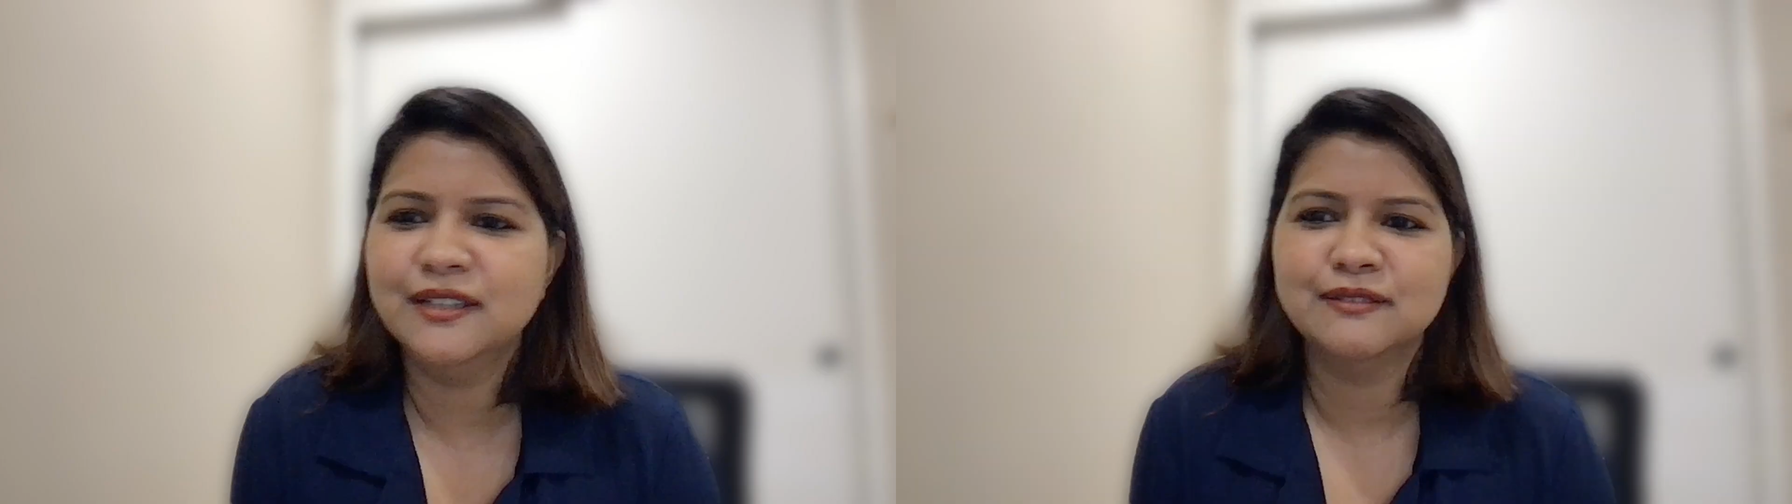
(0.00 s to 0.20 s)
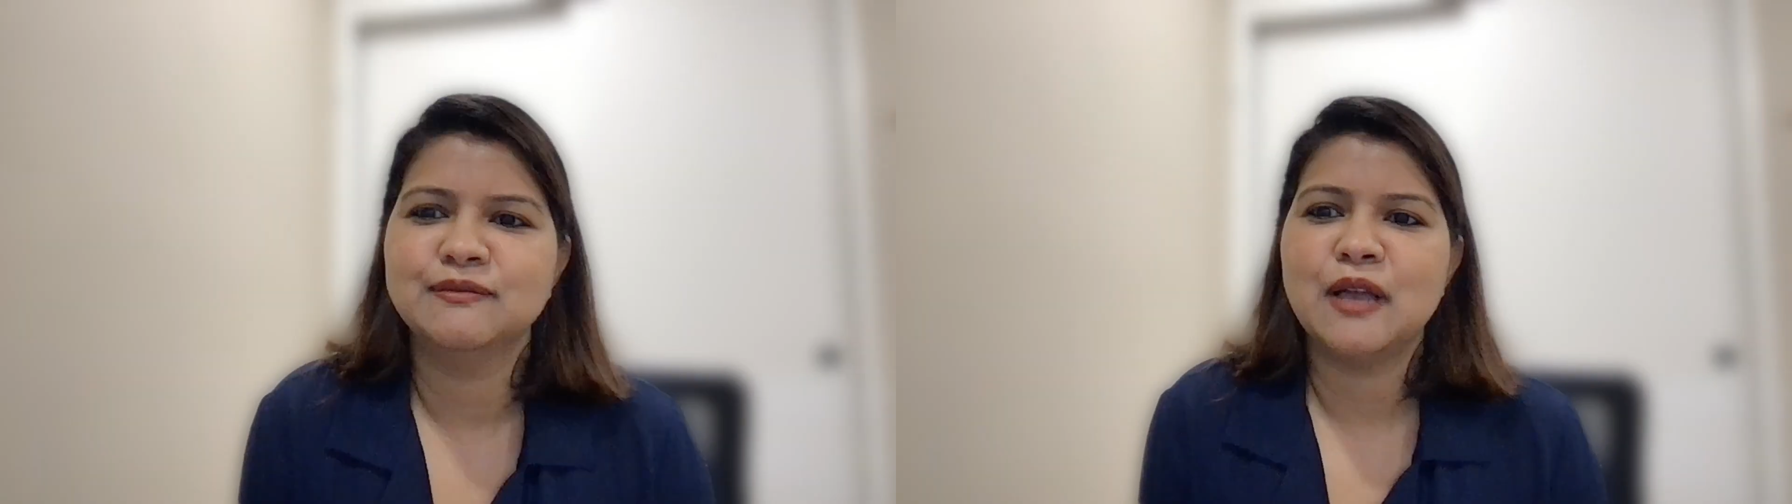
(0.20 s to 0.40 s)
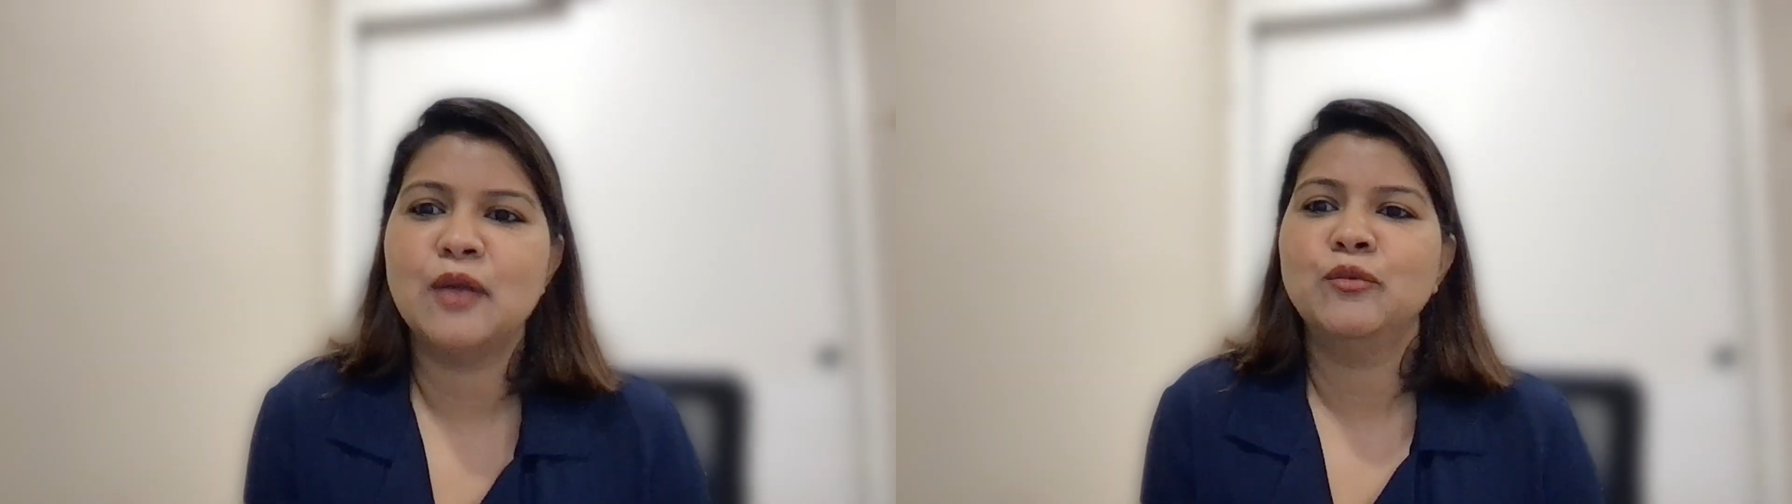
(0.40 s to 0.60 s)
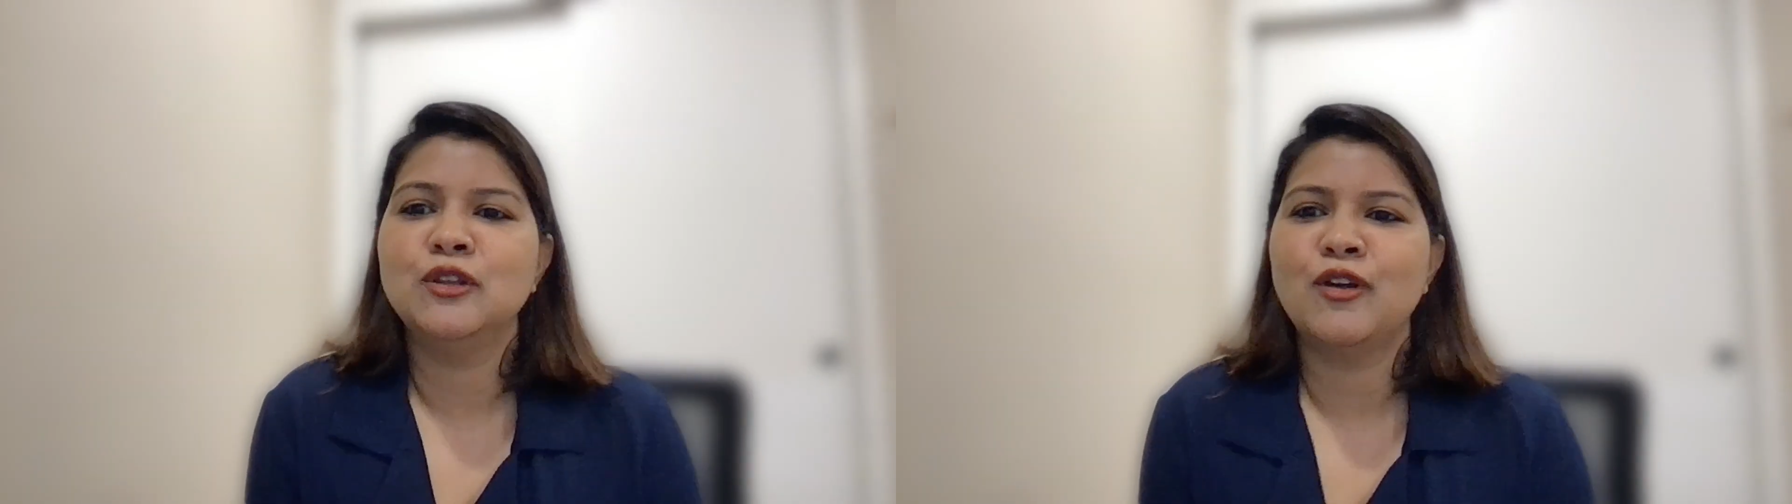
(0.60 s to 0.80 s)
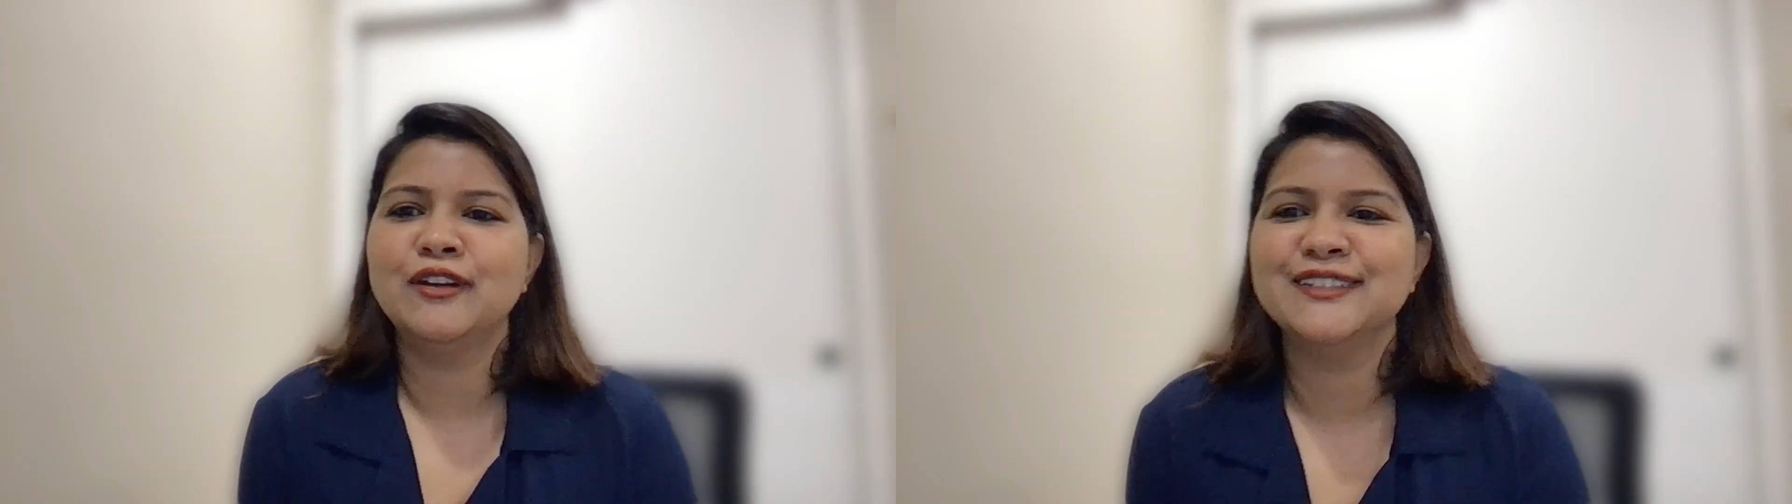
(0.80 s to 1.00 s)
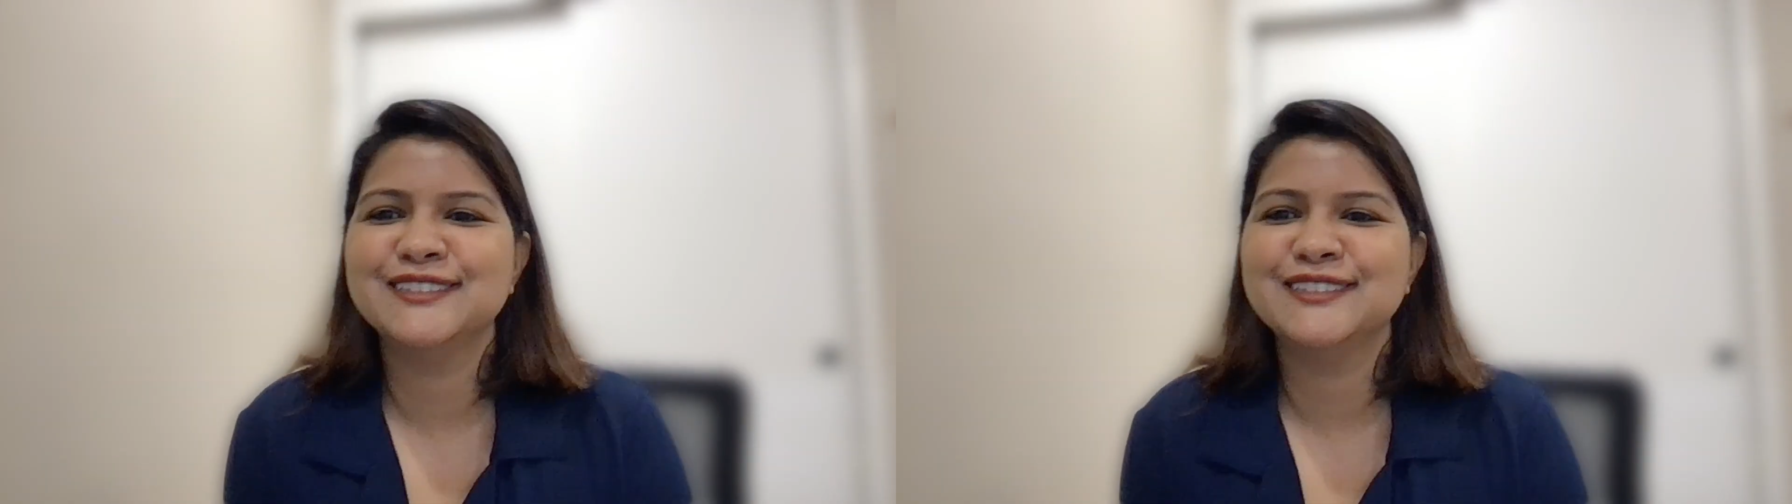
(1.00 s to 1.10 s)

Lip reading: right? I will not